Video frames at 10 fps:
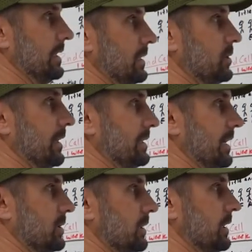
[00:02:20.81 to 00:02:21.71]
the
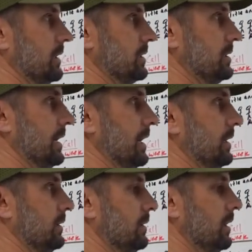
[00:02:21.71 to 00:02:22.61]
transaction is
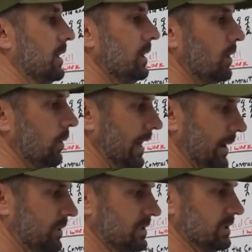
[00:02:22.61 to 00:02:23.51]
done. What
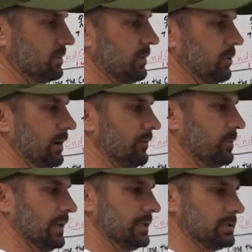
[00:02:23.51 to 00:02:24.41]
happens is
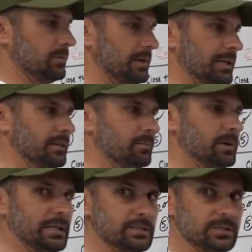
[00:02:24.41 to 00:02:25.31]
everybody gets their money. The
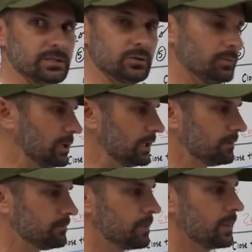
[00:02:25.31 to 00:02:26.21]
money is
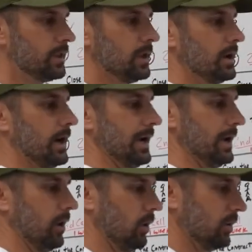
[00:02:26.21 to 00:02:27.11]
distributed.
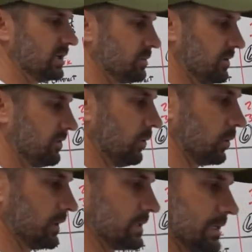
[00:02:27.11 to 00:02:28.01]
I always, before the